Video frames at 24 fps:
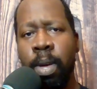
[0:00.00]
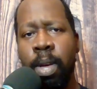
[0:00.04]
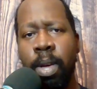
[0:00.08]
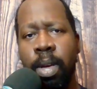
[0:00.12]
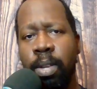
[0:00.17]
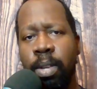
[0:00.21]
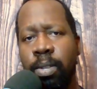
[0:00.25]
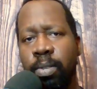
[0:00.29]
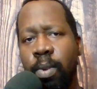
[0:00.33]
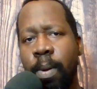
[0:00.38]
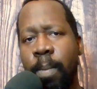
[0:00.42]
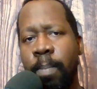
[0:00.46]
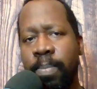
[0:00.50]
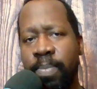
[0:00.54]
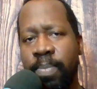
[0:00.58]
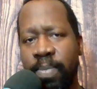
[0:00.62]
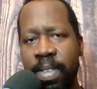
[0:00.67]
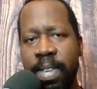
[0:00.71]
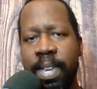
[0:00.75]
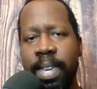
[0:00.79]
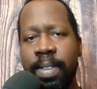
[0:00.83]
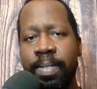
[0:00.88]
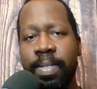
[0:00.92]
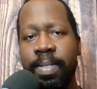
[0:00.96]
so I'm
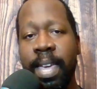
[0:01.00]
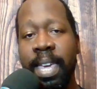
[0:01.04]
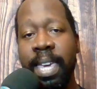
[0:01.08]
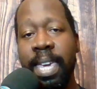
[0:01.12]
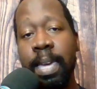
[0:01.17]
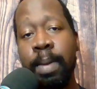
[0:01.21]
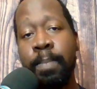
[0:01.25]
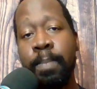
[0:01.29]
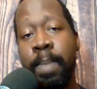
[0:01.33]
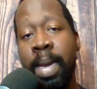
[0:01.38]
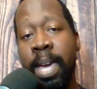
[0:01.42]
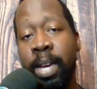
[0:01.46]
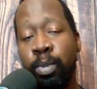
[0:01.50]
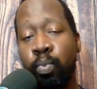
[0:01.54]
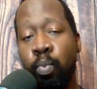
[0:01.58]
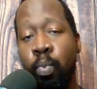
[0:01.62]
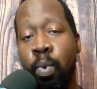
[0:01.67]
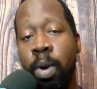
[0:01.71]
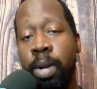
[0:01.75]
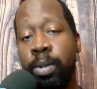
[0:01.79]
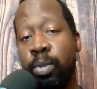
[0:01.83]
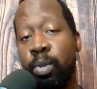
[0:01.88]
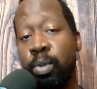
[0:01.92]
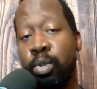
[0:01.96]
thinking that he may
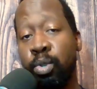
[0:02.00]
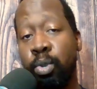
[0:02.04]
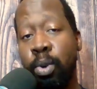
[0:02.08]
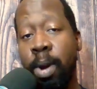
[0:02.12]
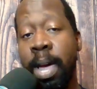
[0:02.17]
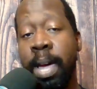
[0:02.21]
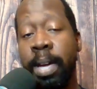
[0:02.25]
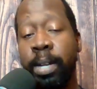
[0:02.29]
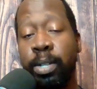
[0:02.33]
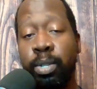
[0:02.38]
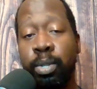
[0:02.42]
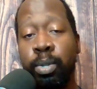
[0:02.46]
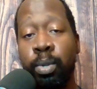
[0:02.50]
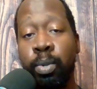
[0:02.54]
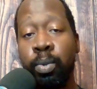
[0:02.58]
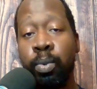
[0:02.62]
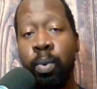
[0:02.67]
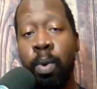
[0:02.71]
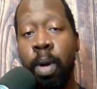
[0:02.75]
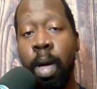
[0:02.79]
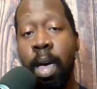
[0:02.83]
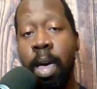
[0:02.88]
want to try to